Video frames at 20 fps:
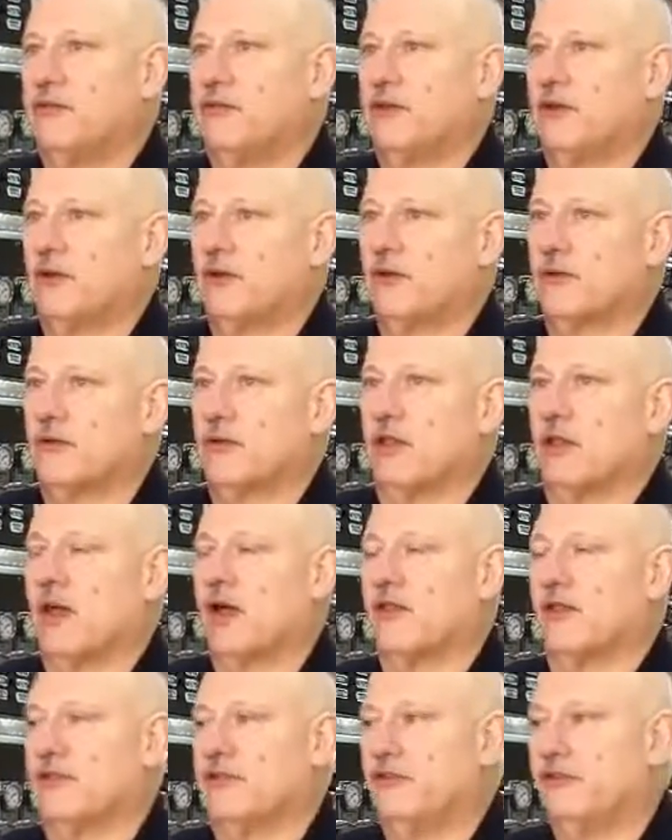you know, a
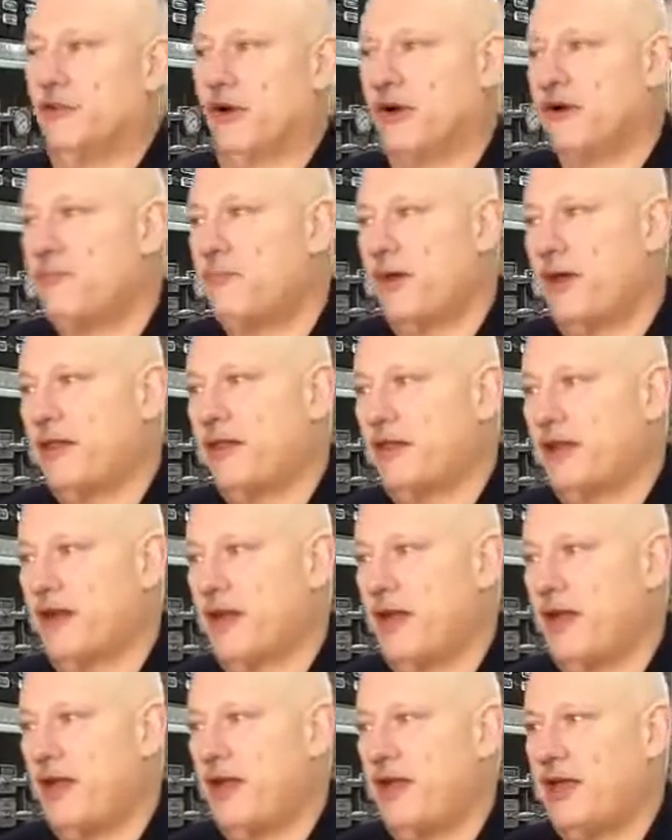lot of the joint pain that
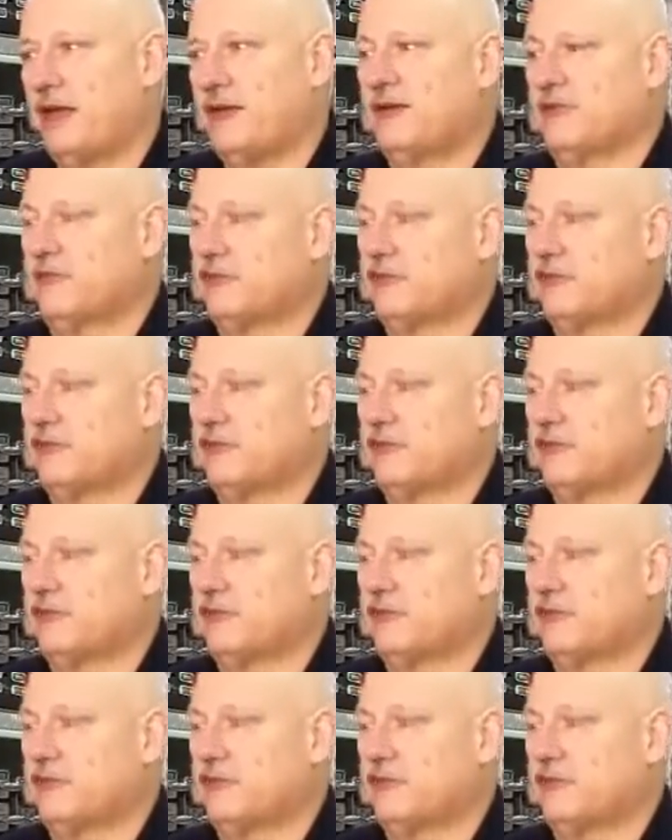I had